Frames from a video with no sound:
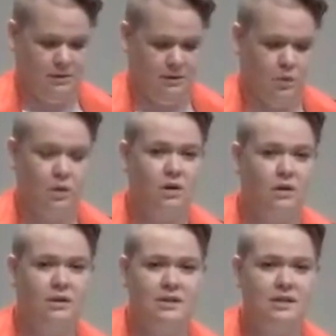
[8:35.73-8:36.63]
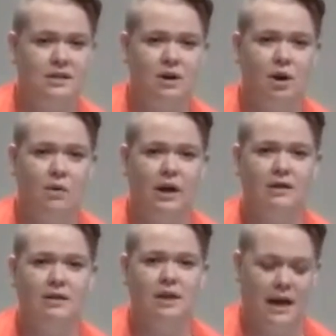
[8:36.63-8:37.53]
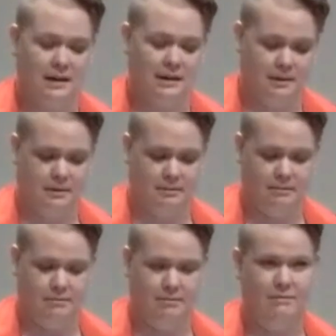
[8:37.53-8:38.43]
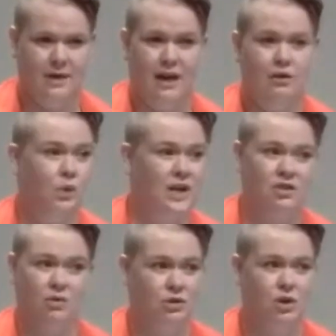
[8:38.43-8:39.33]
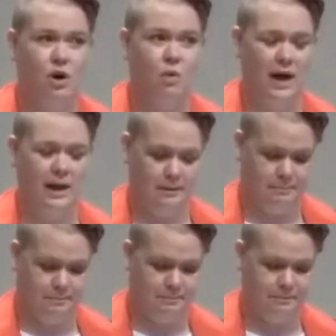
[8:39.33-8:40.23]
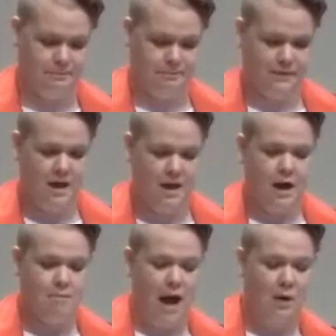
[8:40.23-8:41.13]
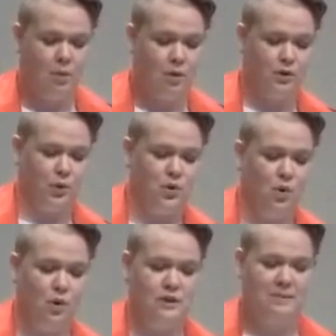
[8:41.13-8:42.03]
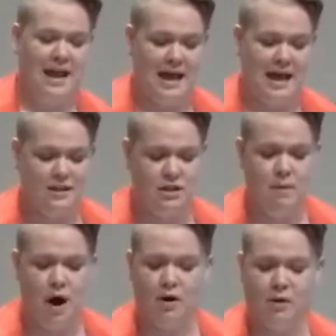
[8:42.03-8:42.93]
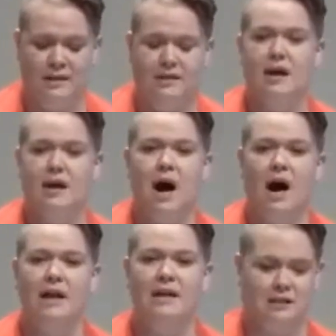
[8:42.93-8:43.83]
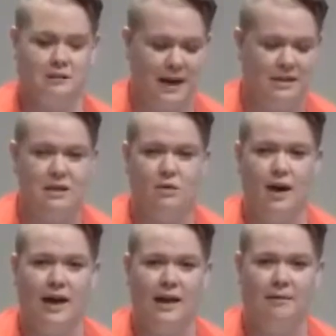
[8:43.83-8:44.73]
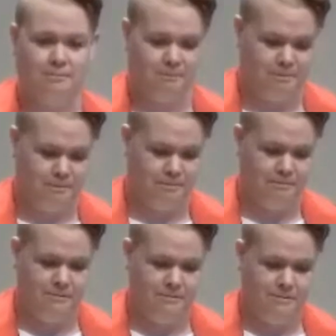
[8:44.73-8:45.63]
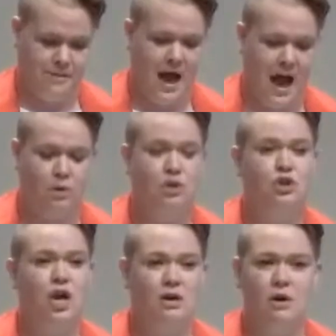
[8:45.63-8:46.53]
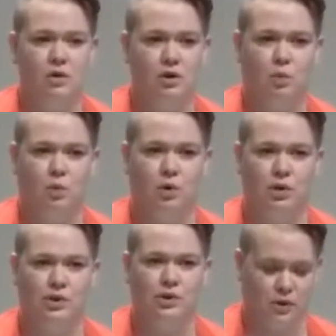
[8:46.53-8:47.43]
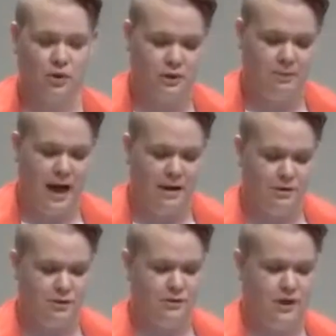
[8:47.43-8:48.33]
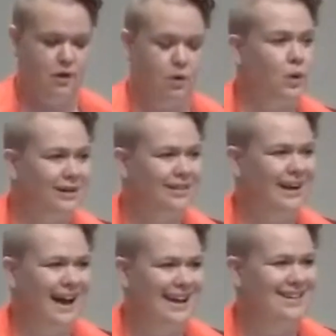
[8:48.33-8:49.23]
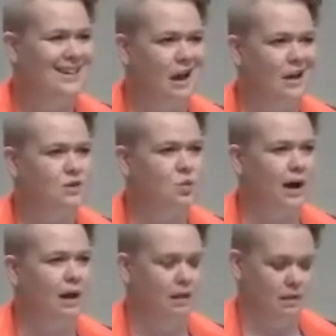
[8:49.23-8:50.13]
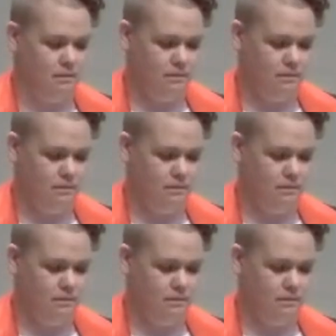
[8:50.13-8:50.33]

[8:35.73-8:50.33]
The world is going to end, and we don't know when. My world or yours may end tomorrow in some unexpected way. Our shared world, Earth's biosphere, will end as well.